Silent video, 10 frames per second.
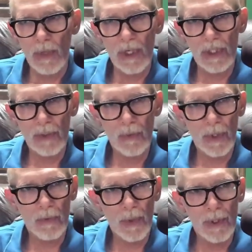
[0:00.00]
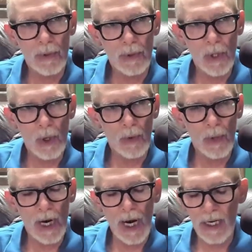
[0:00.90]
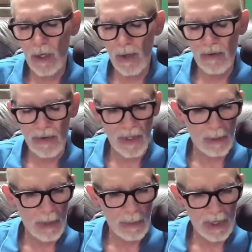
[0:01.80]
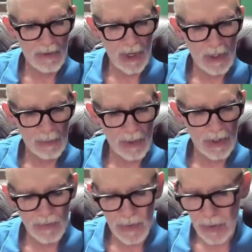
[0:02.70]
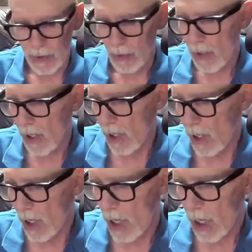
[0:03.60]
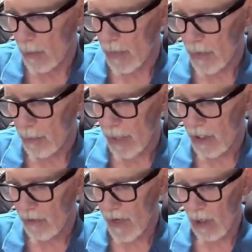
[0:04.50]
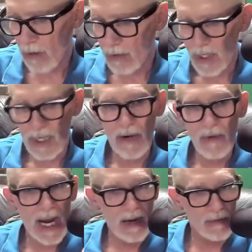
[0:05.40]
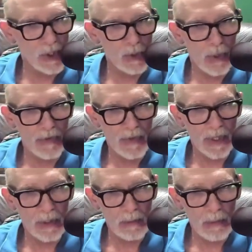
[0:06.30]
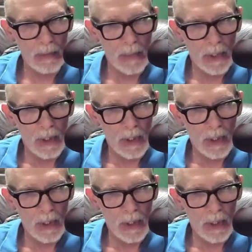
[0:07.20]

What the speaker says: Because if we know, I know everything about pedophiles, but if you do, pedophiles, they never have just one victim,